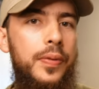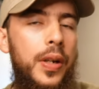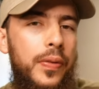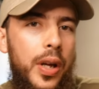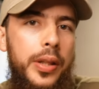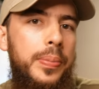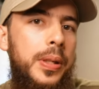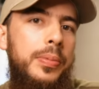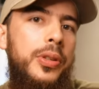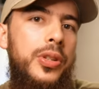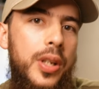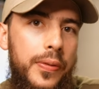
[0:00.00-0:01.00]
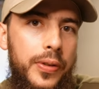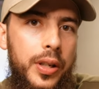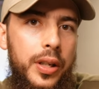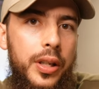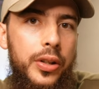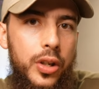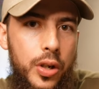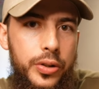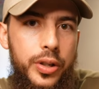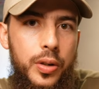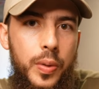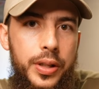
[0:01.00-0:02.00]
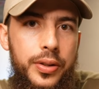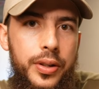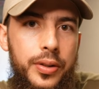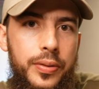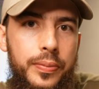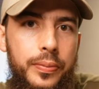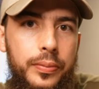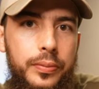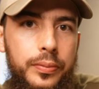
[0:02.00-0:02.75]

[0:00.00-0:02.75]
even if other people suffer the consequences.